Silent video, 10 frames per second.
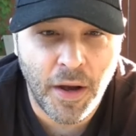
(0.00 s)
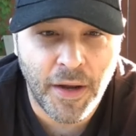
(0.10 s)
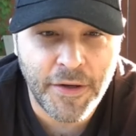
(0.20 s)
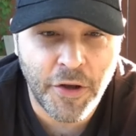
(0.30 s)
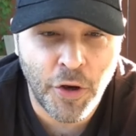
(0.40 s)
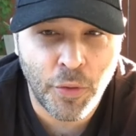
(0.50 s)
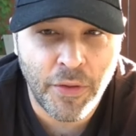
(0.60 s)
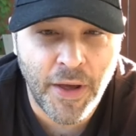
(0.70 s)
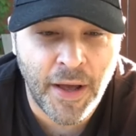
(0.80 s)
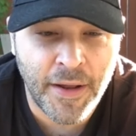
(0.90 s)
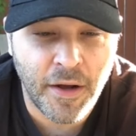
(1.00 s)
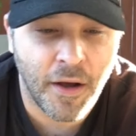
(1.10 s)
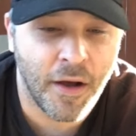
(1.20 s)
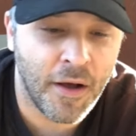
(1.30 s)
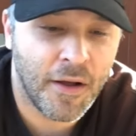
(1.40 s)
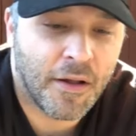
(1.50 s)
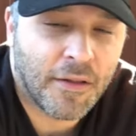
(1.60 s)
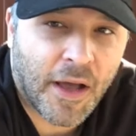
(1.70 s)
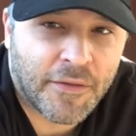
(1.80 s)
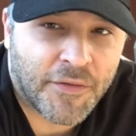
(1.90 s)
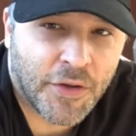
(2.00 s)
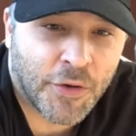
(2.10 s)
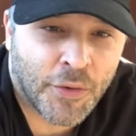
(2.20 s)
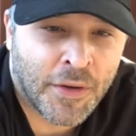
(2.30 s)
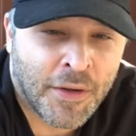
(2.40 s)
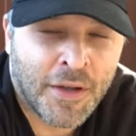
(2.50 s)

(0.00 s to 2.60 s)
I know that a lot of you